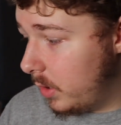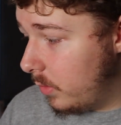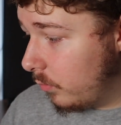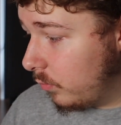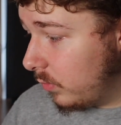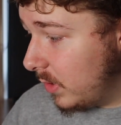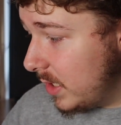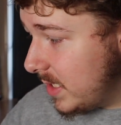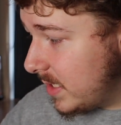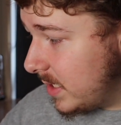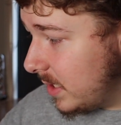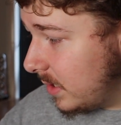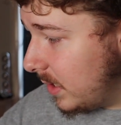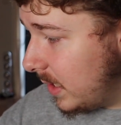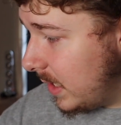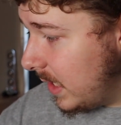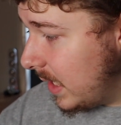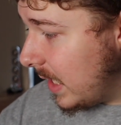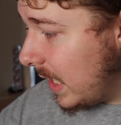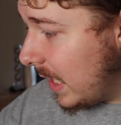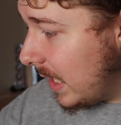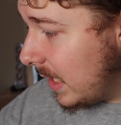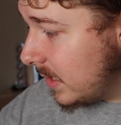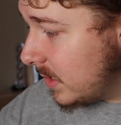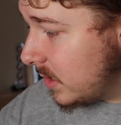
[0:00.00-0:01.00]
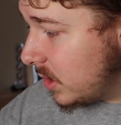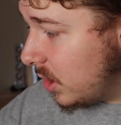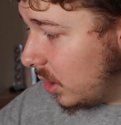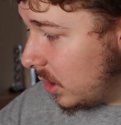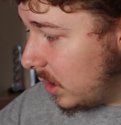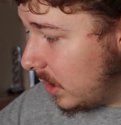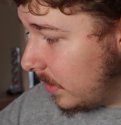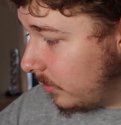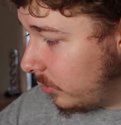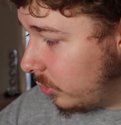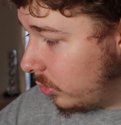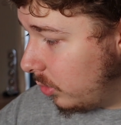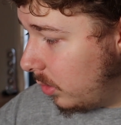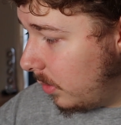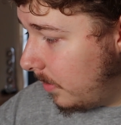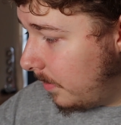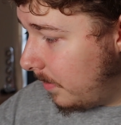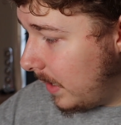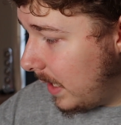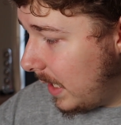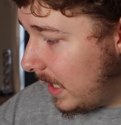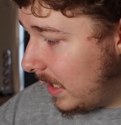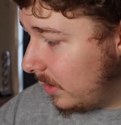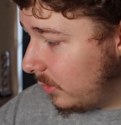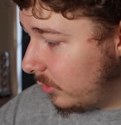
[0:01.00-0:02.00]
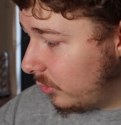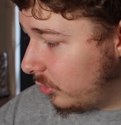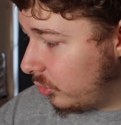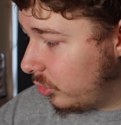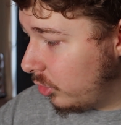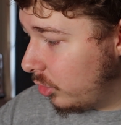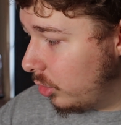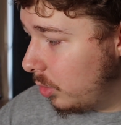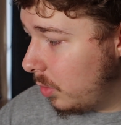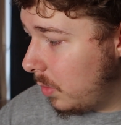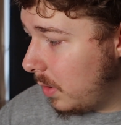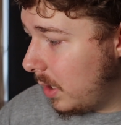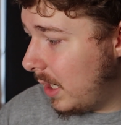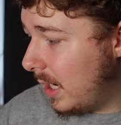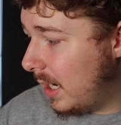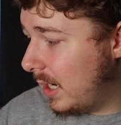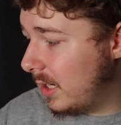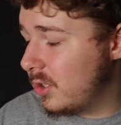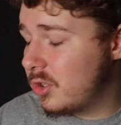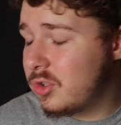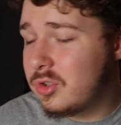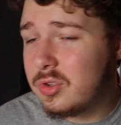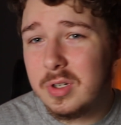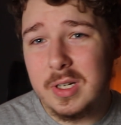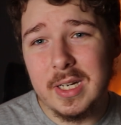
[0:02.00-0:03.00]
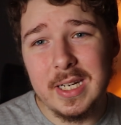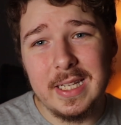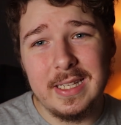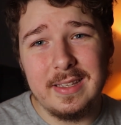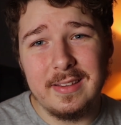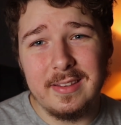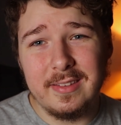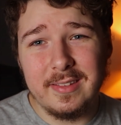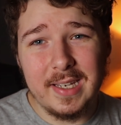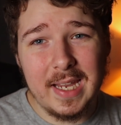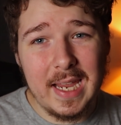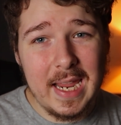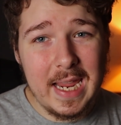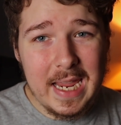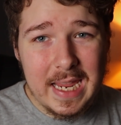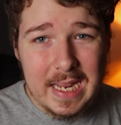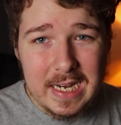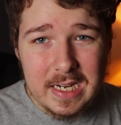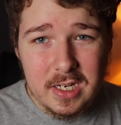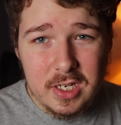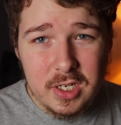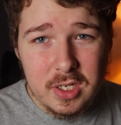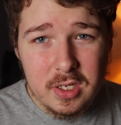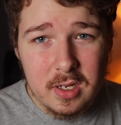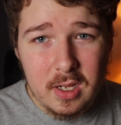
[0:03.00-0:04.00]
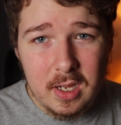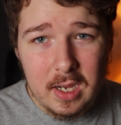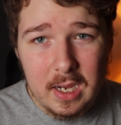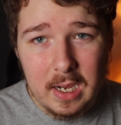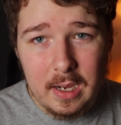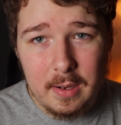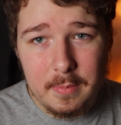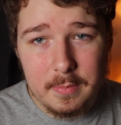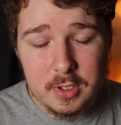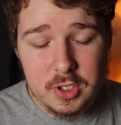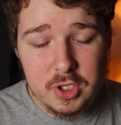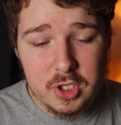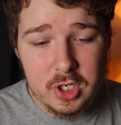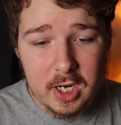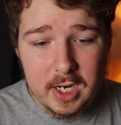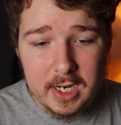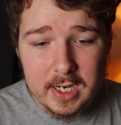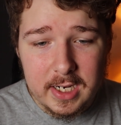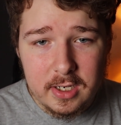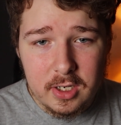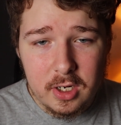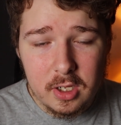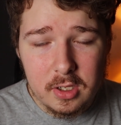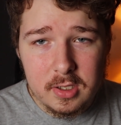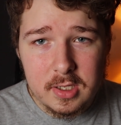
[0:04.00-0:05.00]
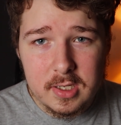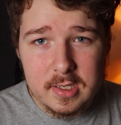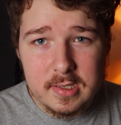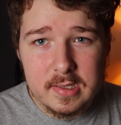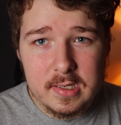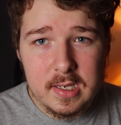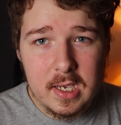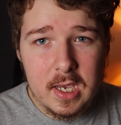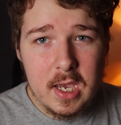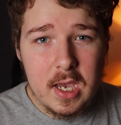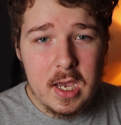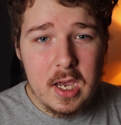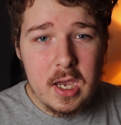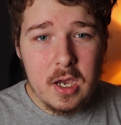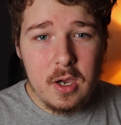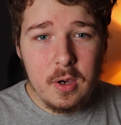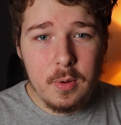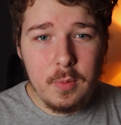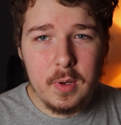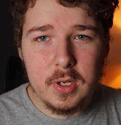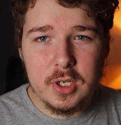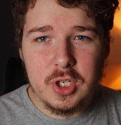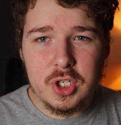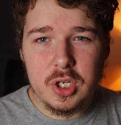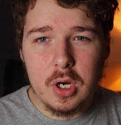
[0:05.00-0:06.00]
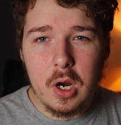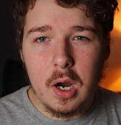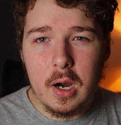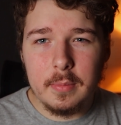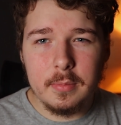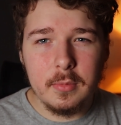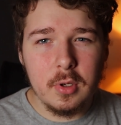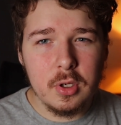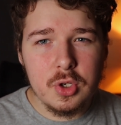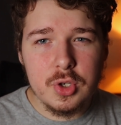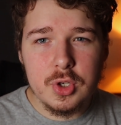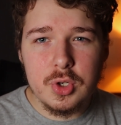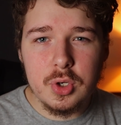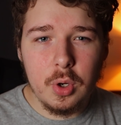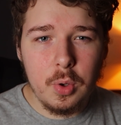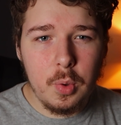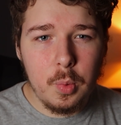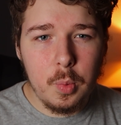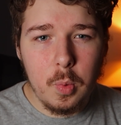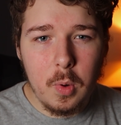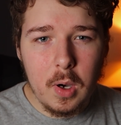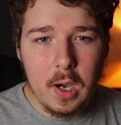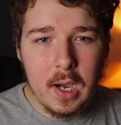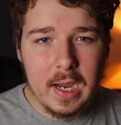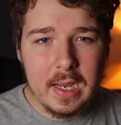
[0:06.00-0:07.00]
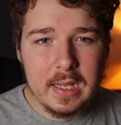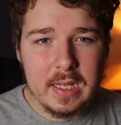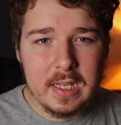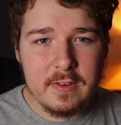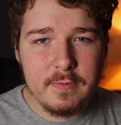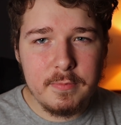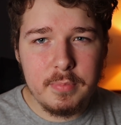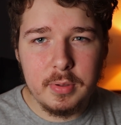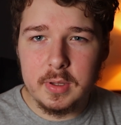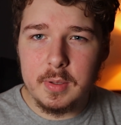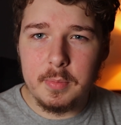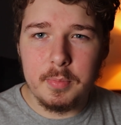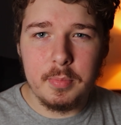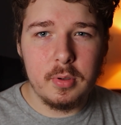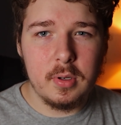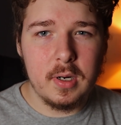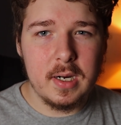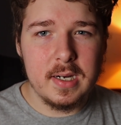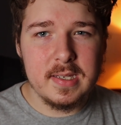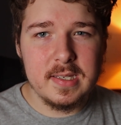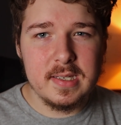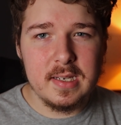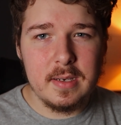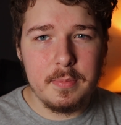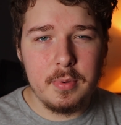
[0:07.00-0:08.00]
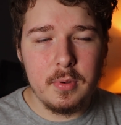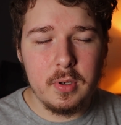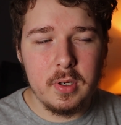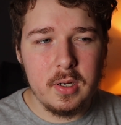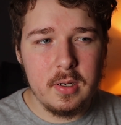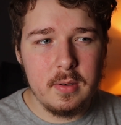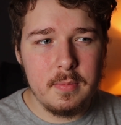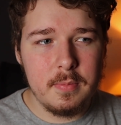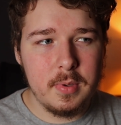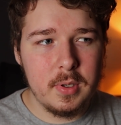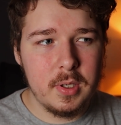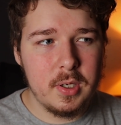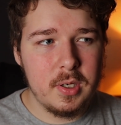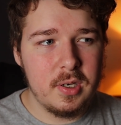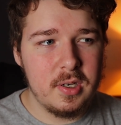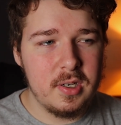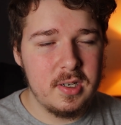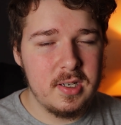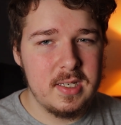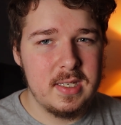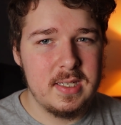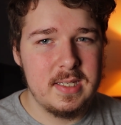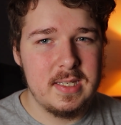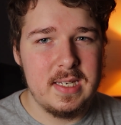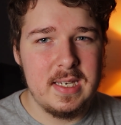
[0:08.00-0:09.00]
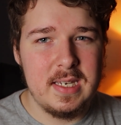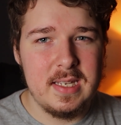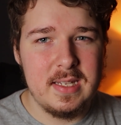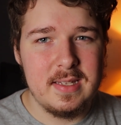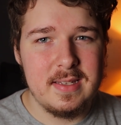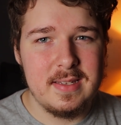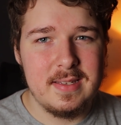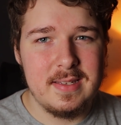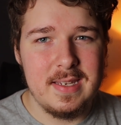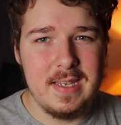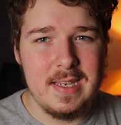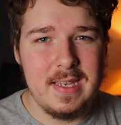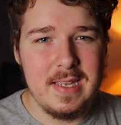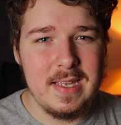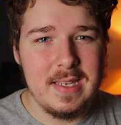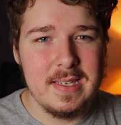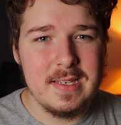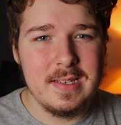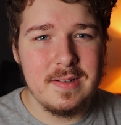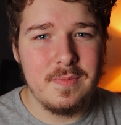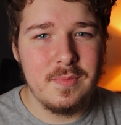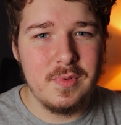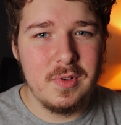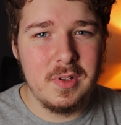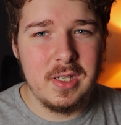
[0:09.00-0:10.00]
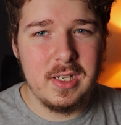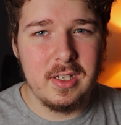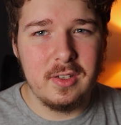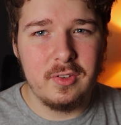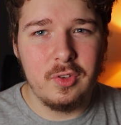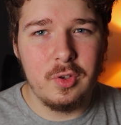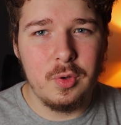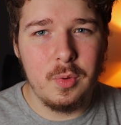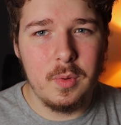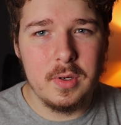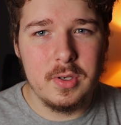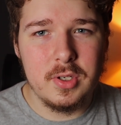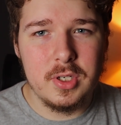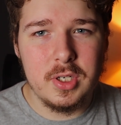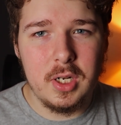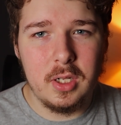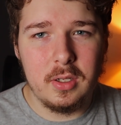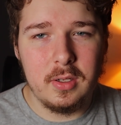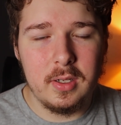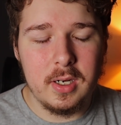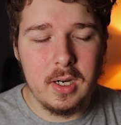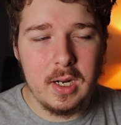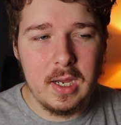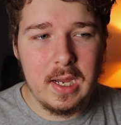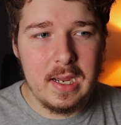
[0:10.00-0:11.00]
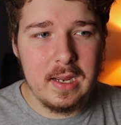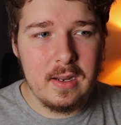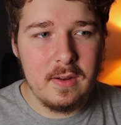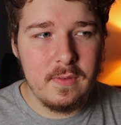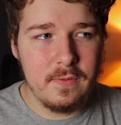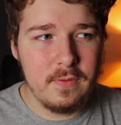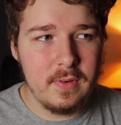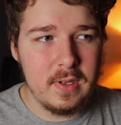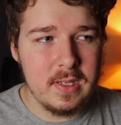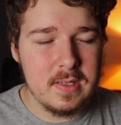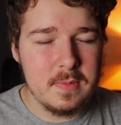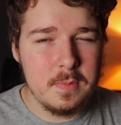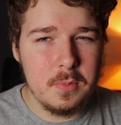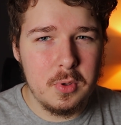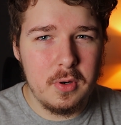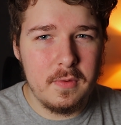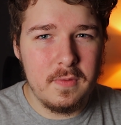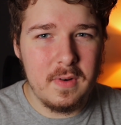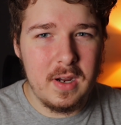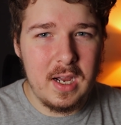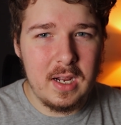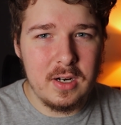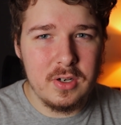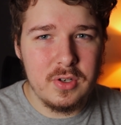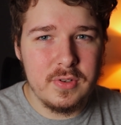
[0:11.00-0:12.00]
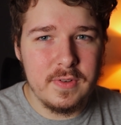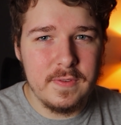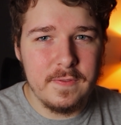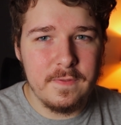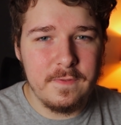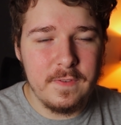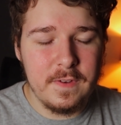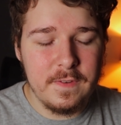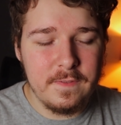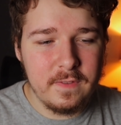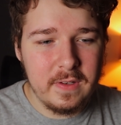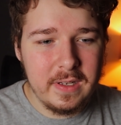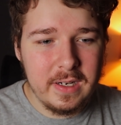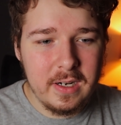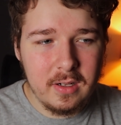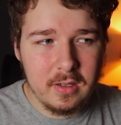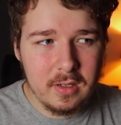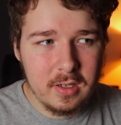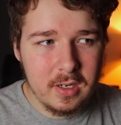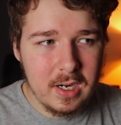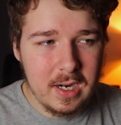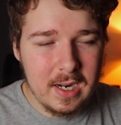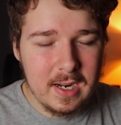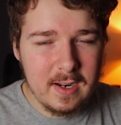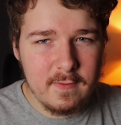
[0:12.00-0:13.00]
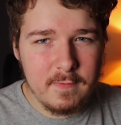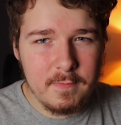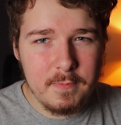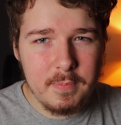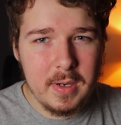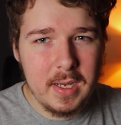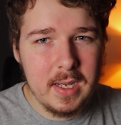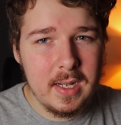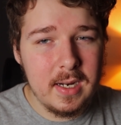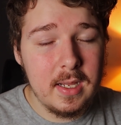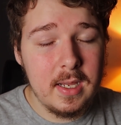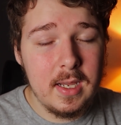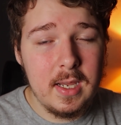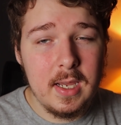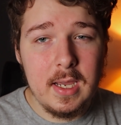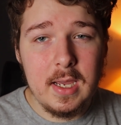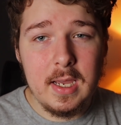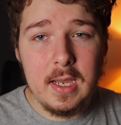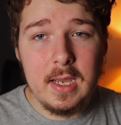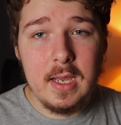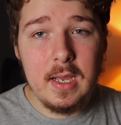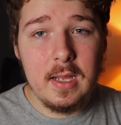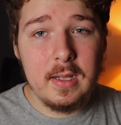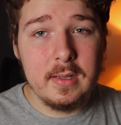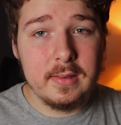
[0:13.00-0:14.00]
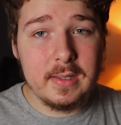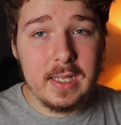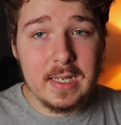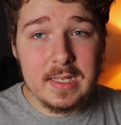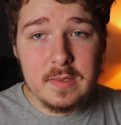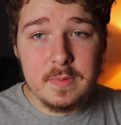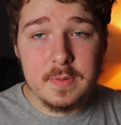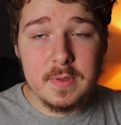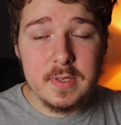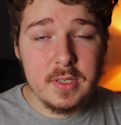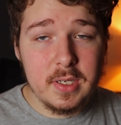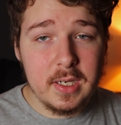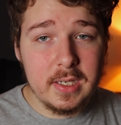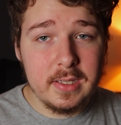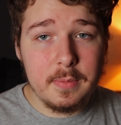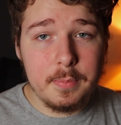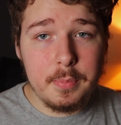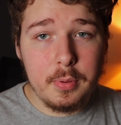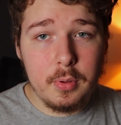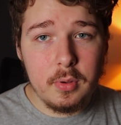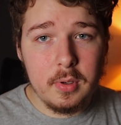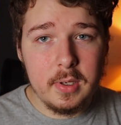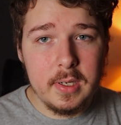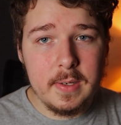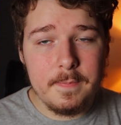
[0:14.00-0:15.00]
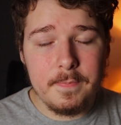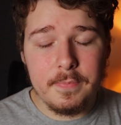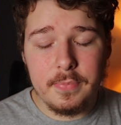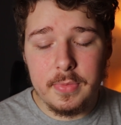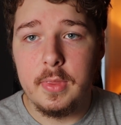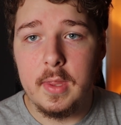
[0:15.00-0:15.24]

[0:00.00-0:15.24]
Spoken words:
Recently it has gone up to about 210 Australian dollars, which I'm not sure why they've put the price up on it, because it isn't really a $200 knife, it's more of a $150 knife, but that's beside the point.